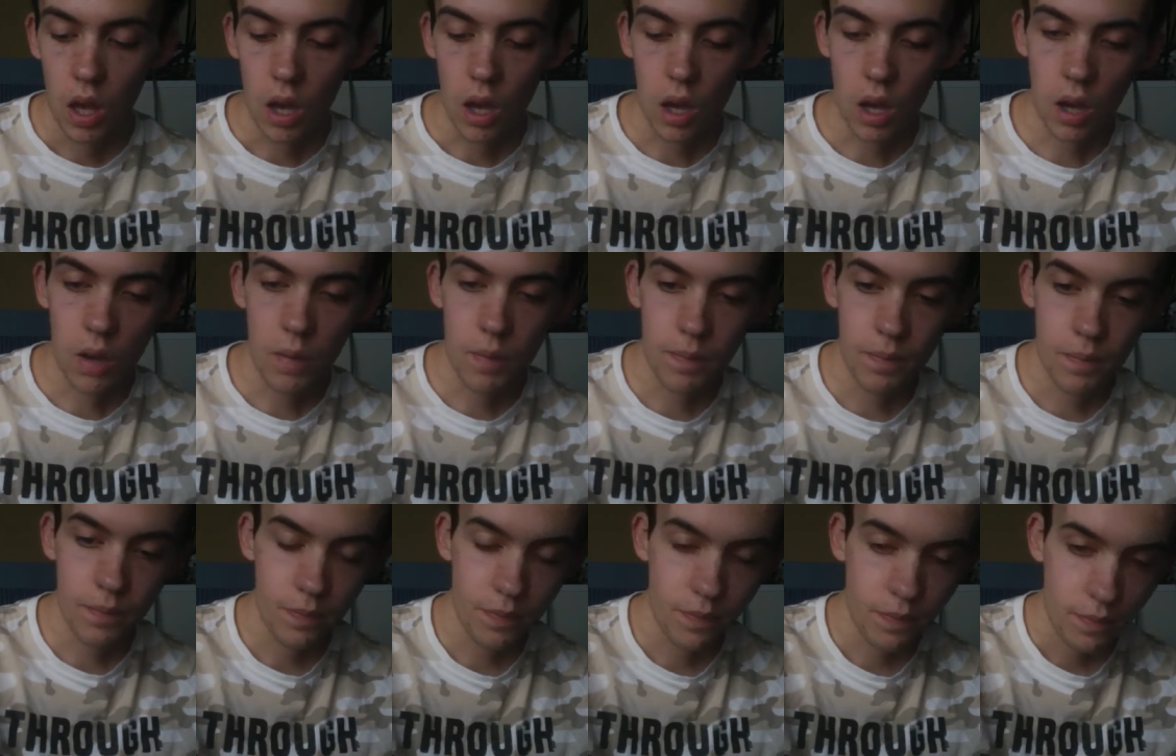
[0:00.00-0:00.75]

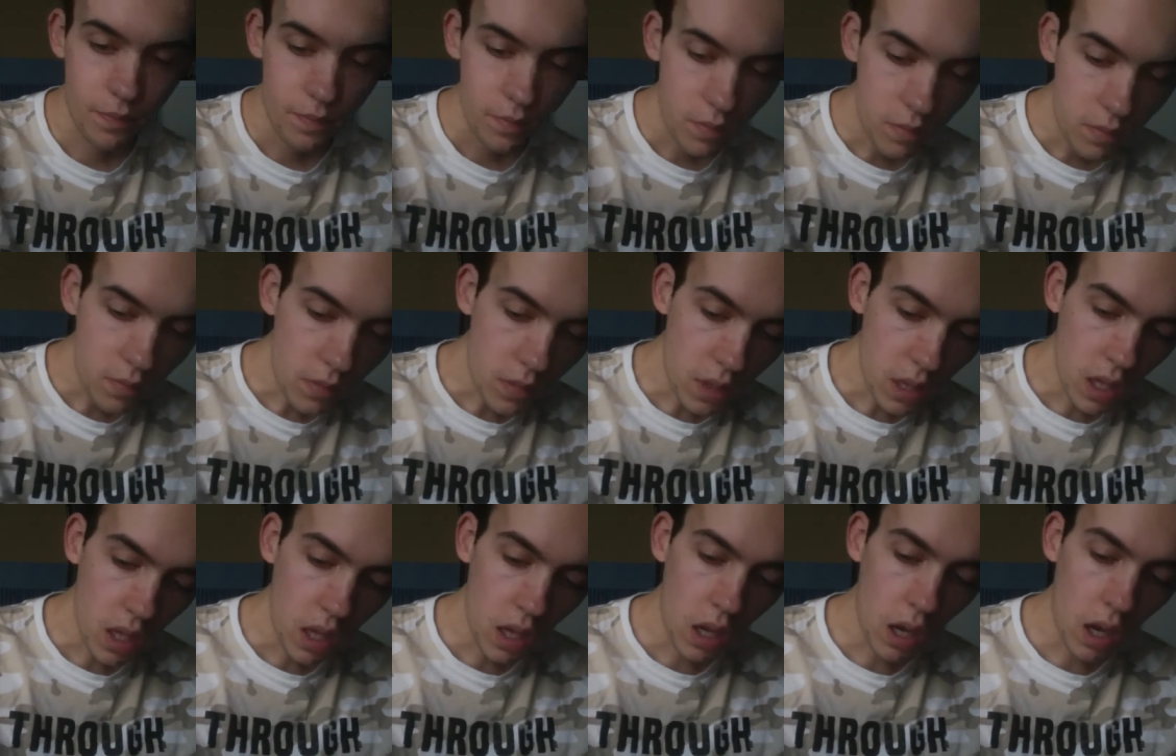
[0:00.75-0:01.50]
Um,
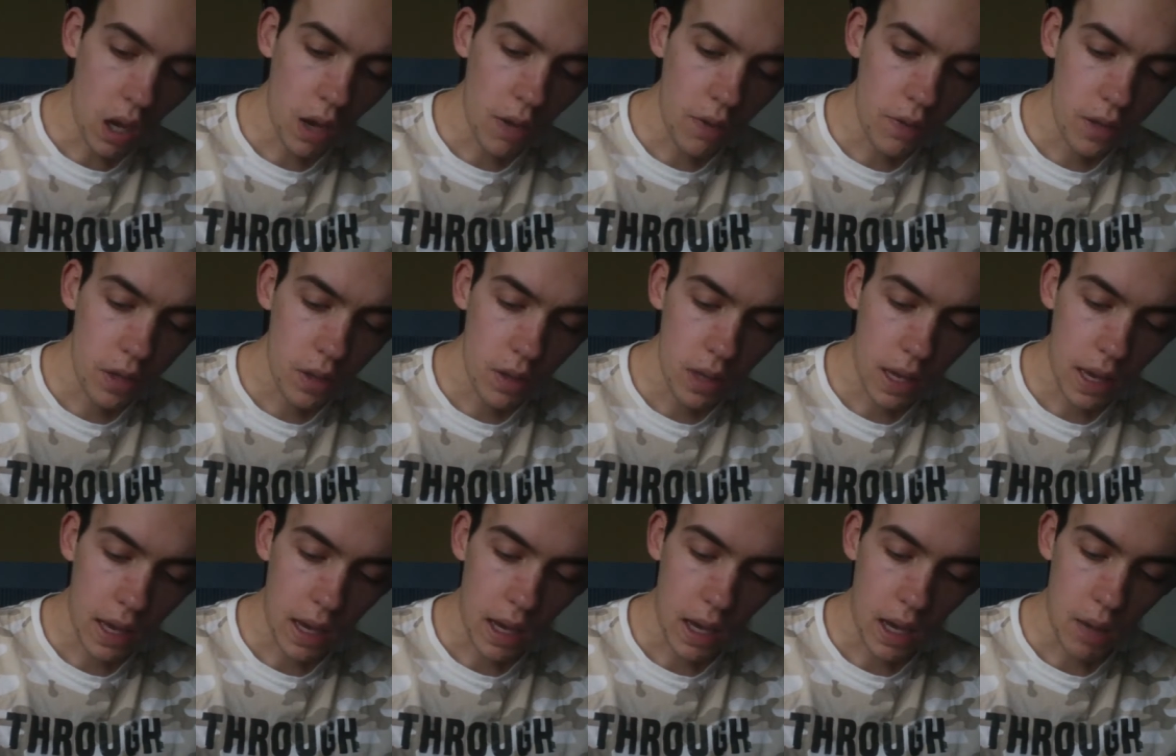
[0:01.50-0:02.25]
after
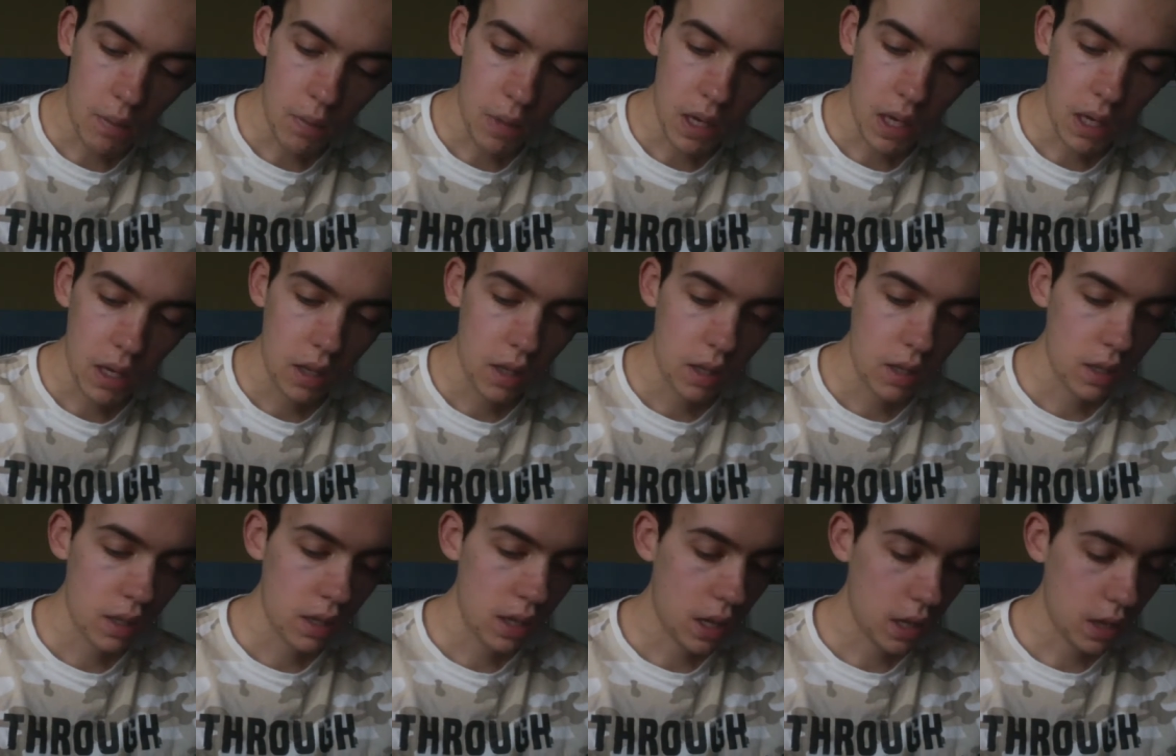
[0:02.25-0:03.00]
that, I met
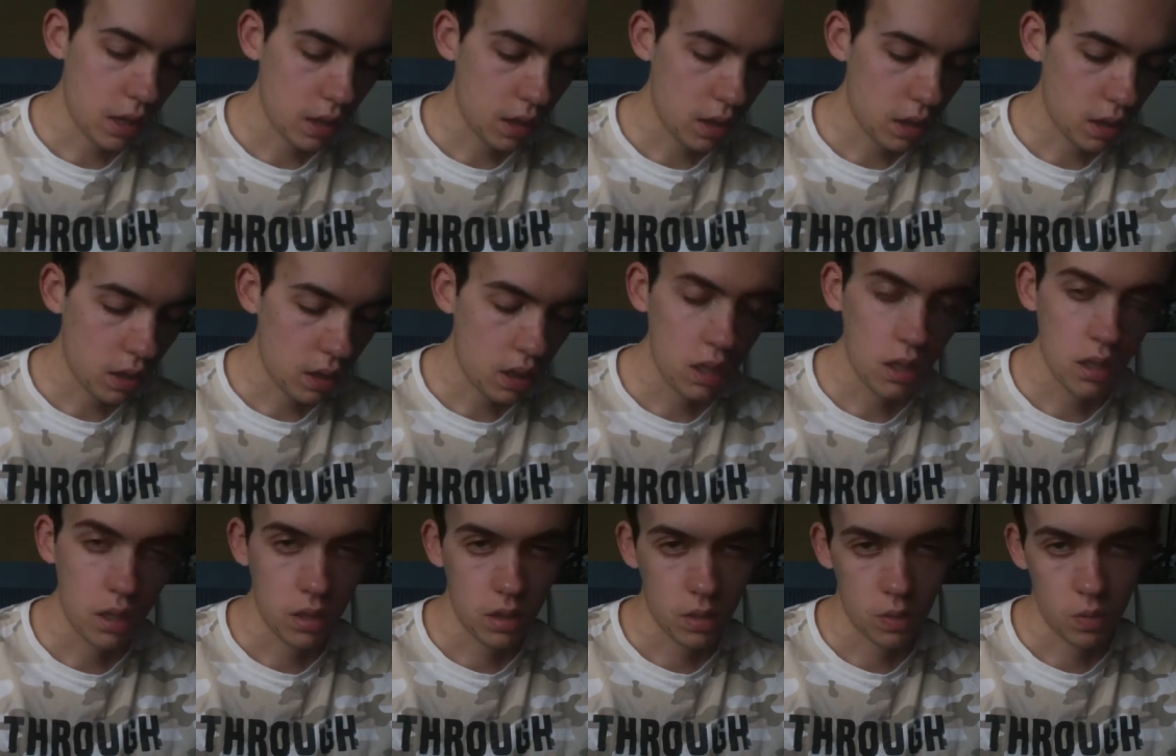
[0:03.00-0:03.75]
at
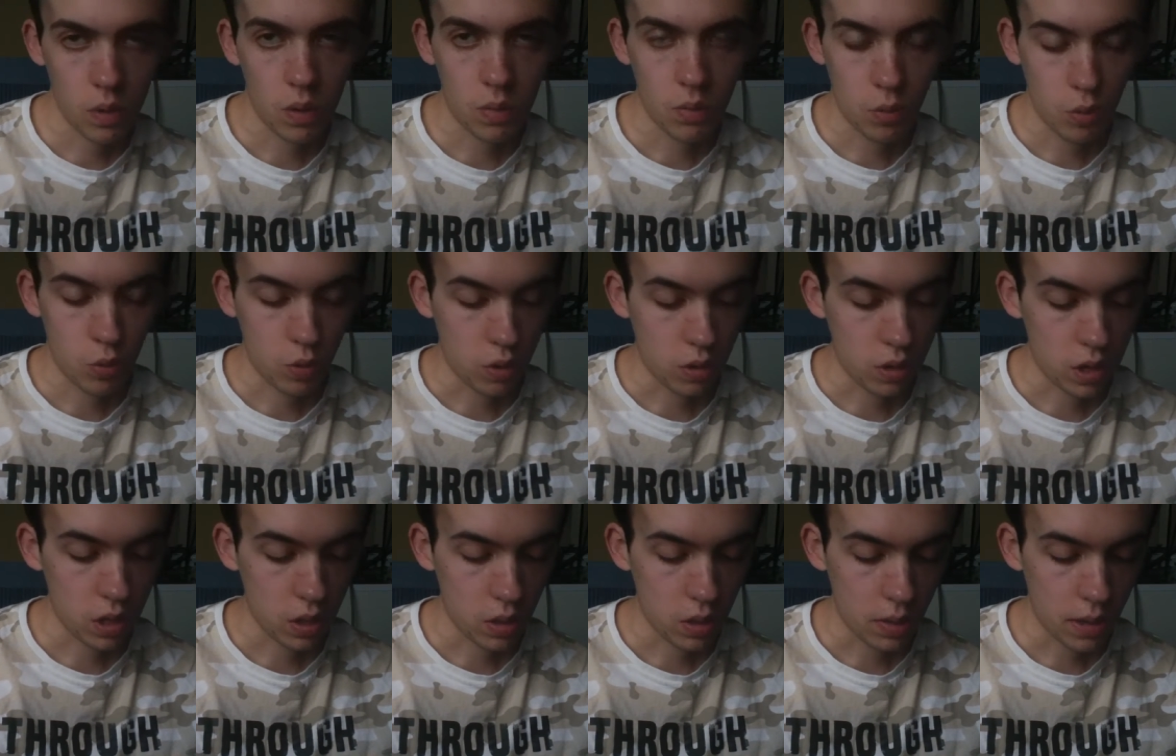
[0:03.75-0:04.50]
the, the one more
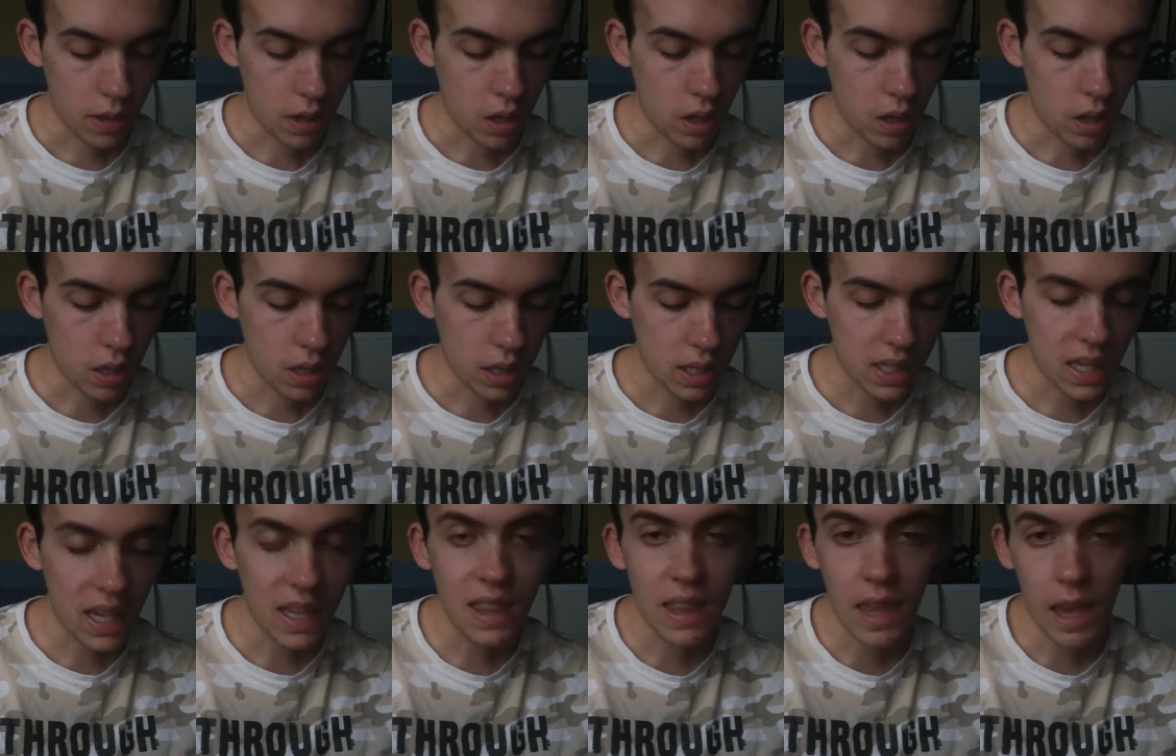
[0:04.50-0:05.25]
I'll tell you about, uh, the
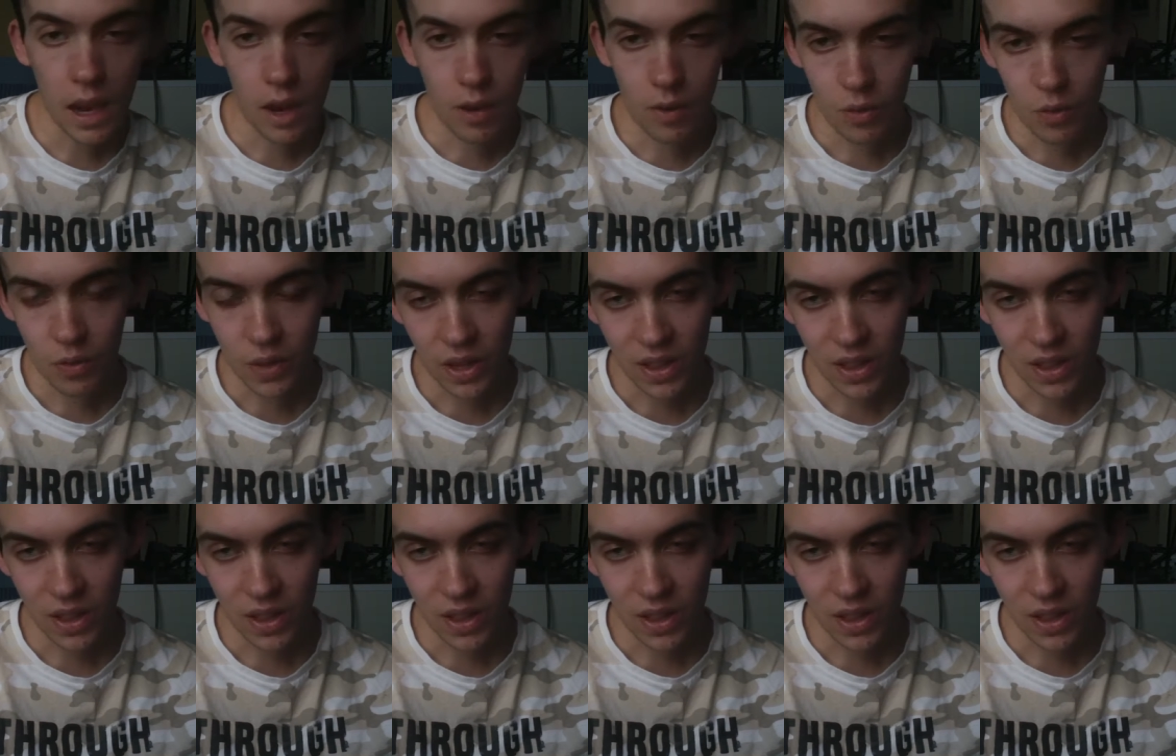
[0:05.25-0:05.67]
same Ariel.